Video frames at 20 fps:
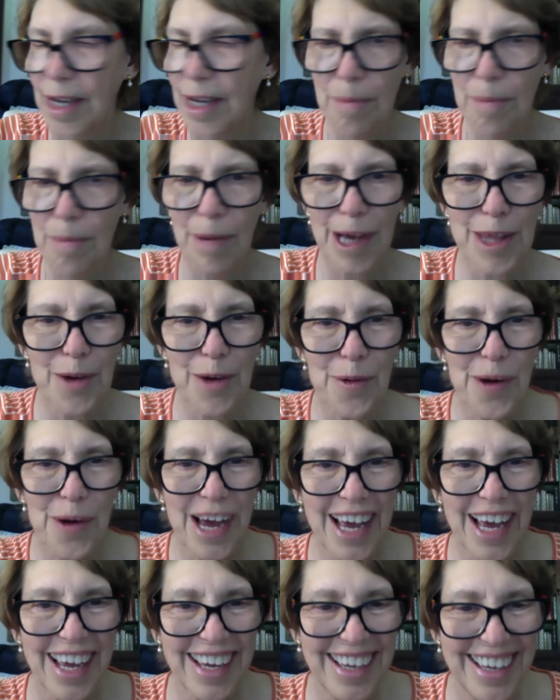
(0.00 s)
By the
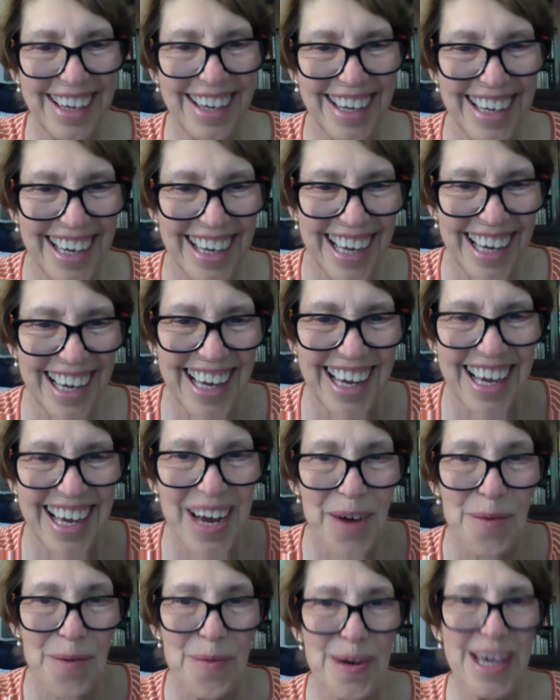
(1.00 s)
way,
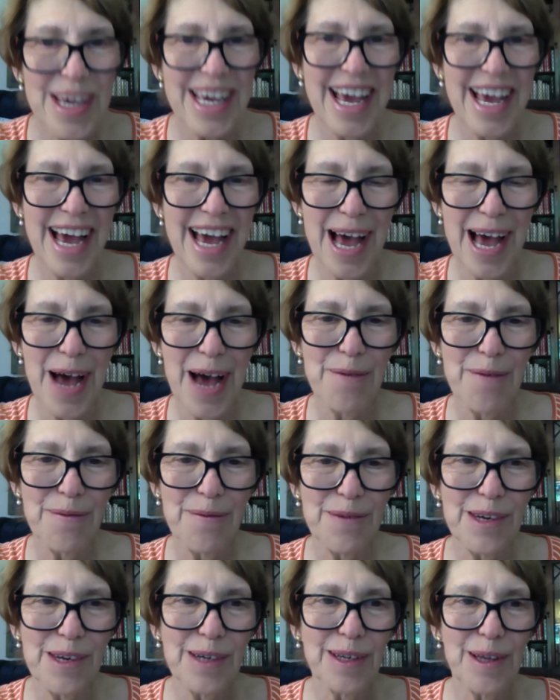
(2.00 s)
we have
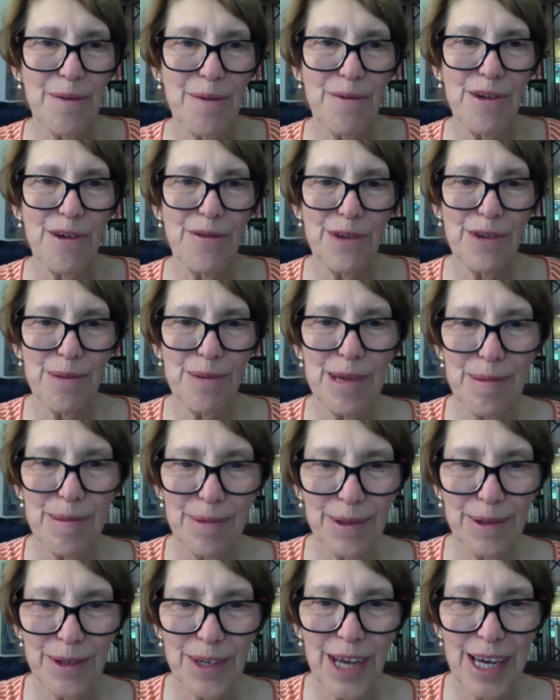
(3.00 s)
nearly 50
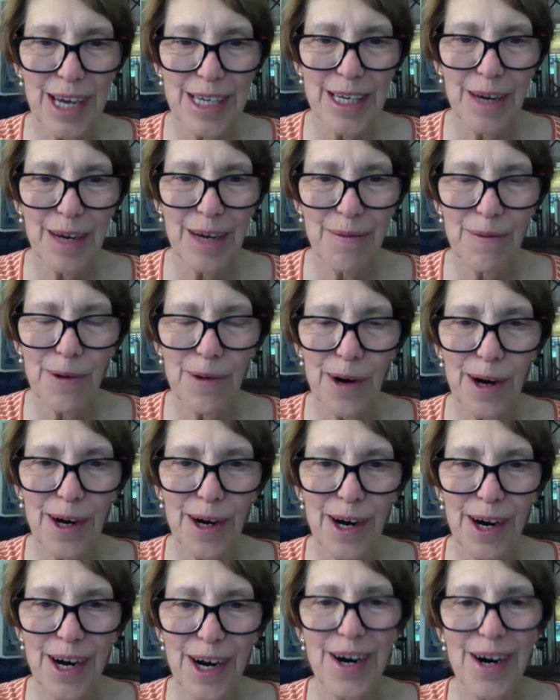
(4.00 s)
people signed up for
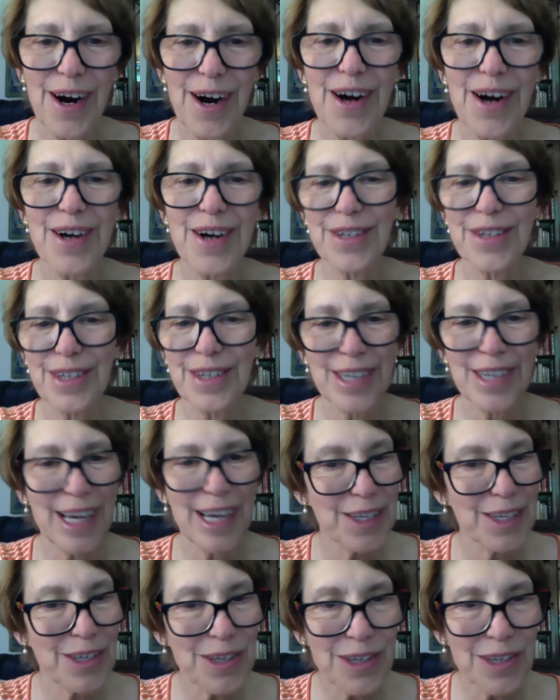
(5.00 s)
ours in
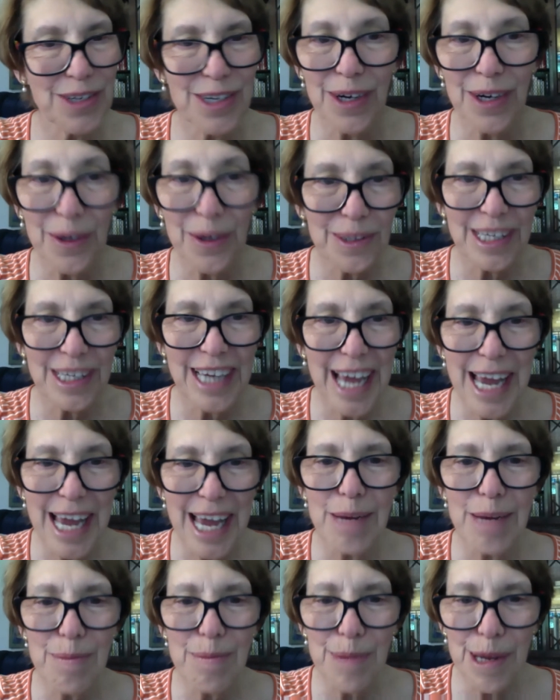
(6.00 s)
NYSERDA. Only
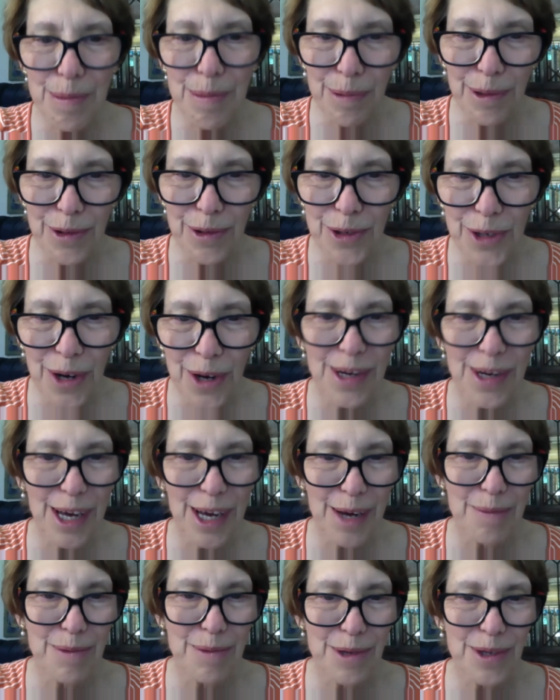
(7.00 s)
8 people showed
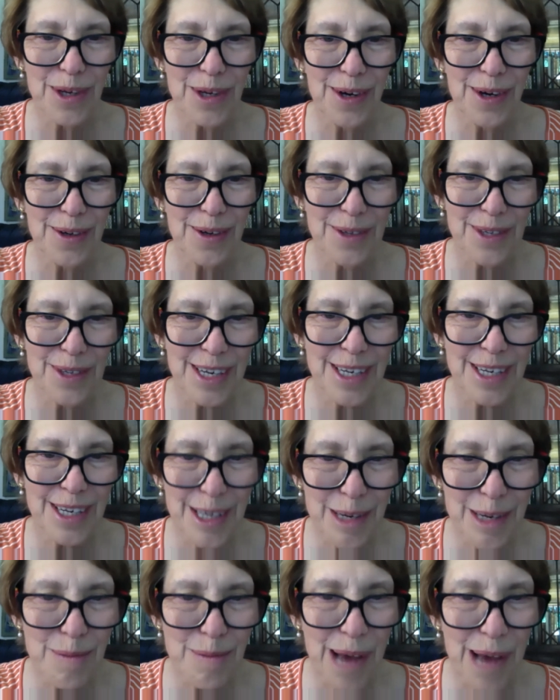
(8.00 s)
up. So
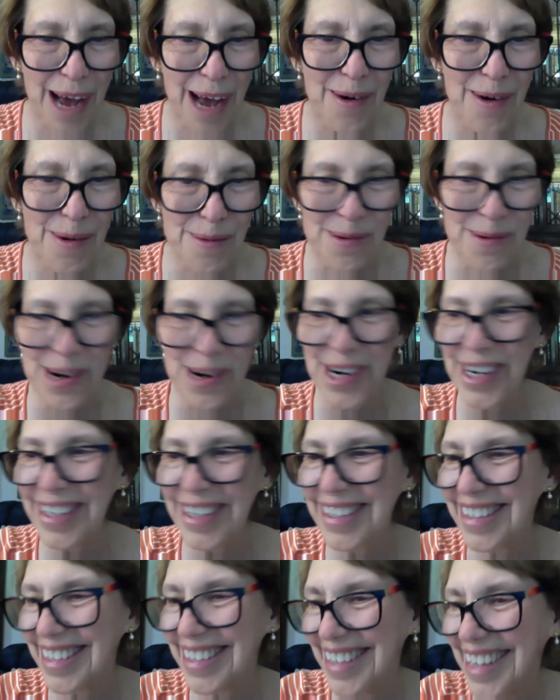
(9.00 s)
citizen power works.